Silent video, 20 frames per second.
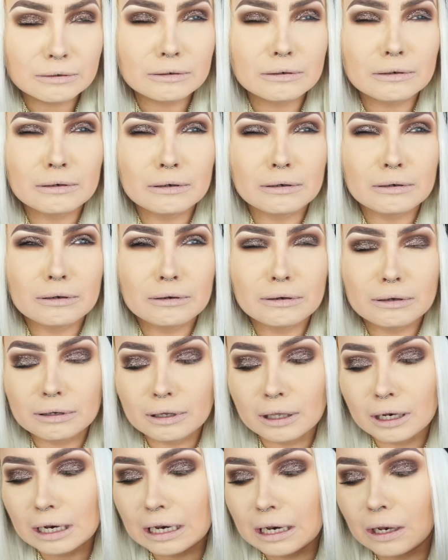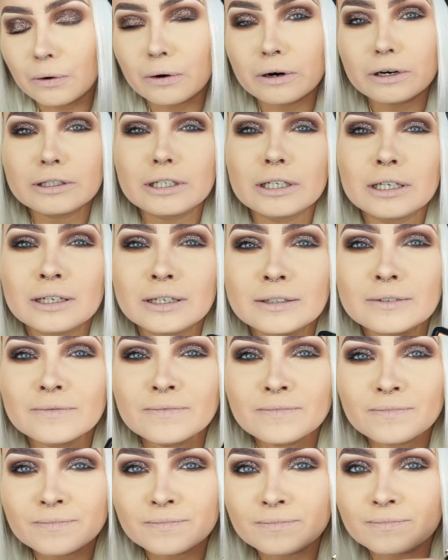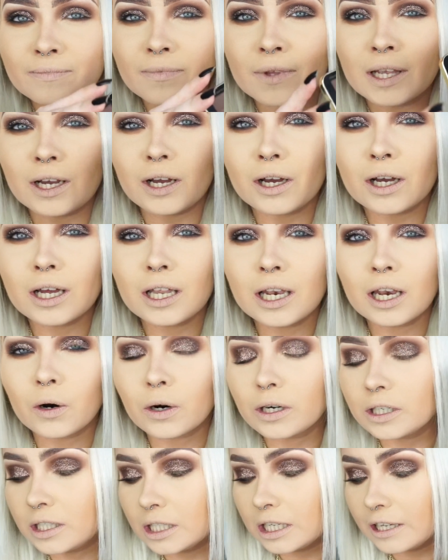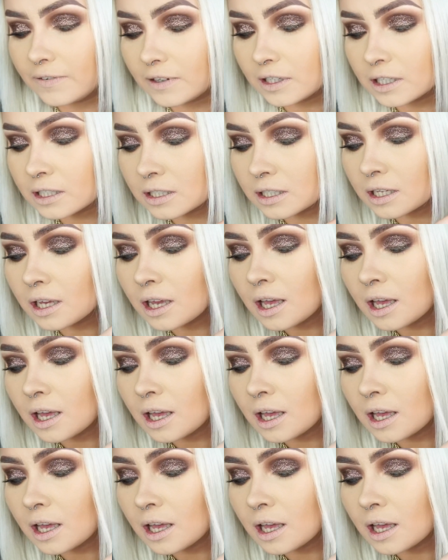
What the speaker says: Oh, Lord. Oh, Lord save us.